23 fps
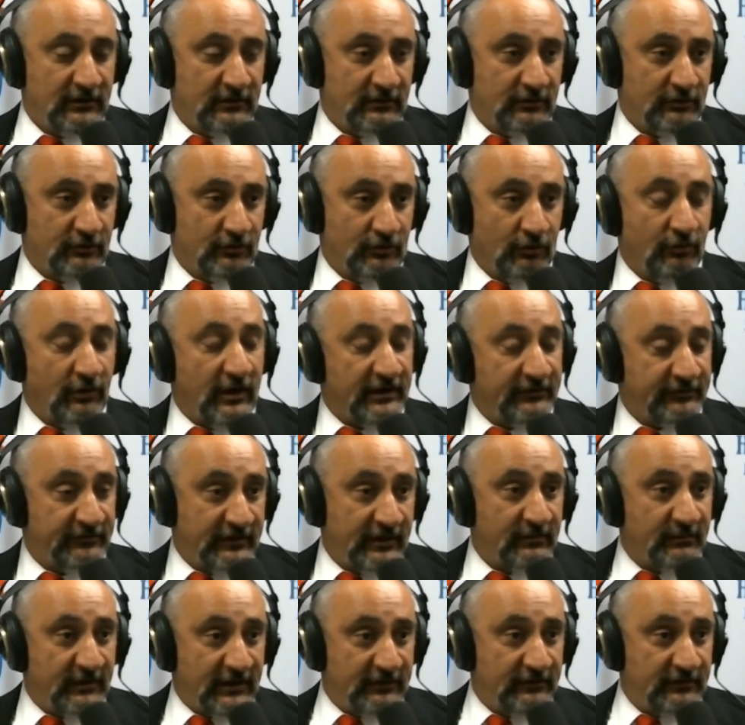go outside
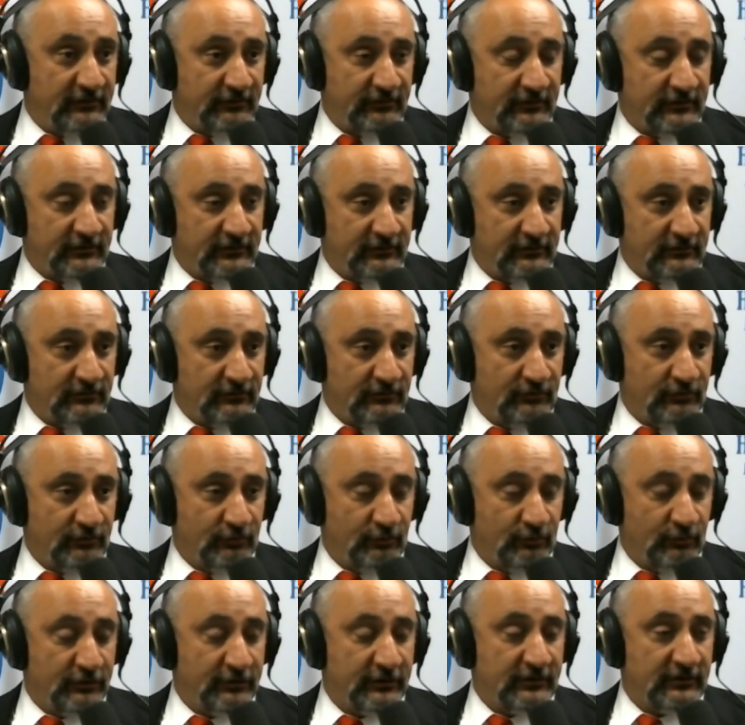of my district to
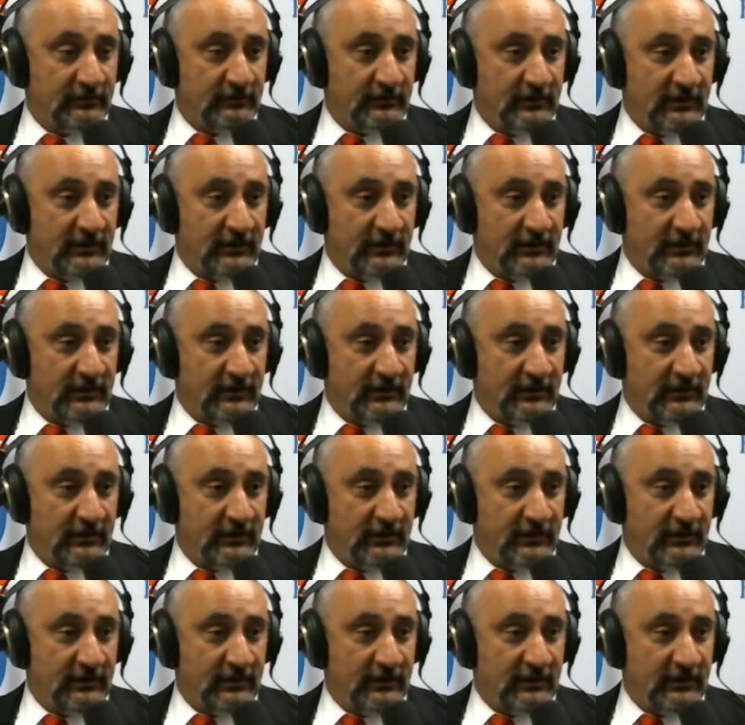work,